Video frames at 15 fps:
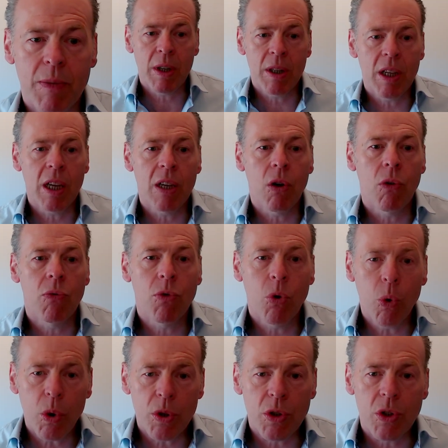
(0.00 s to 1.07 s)
And then, of
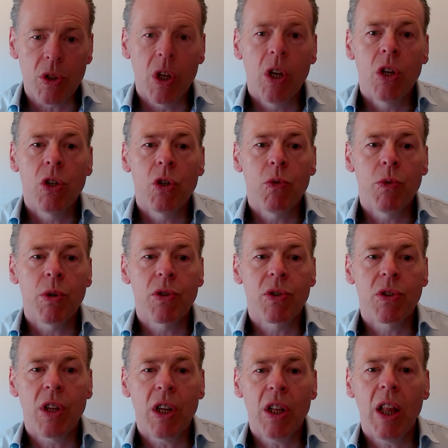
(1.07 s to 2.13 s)
course, you will
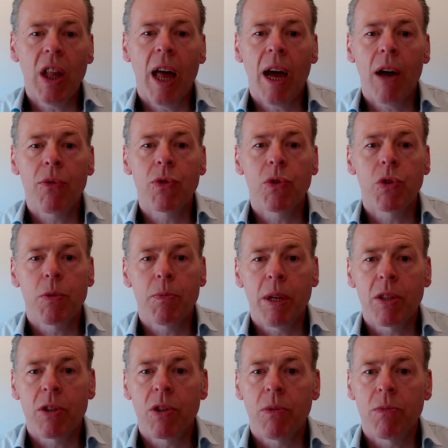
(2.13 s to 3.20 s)
still have to
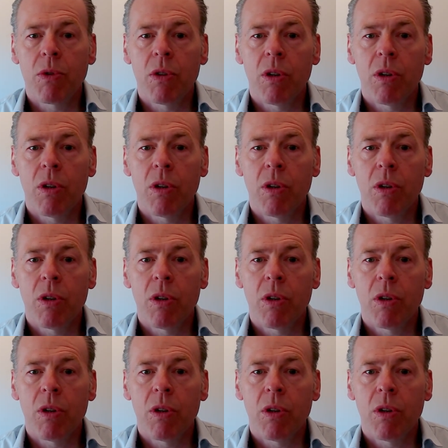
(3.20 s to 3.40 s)
spend some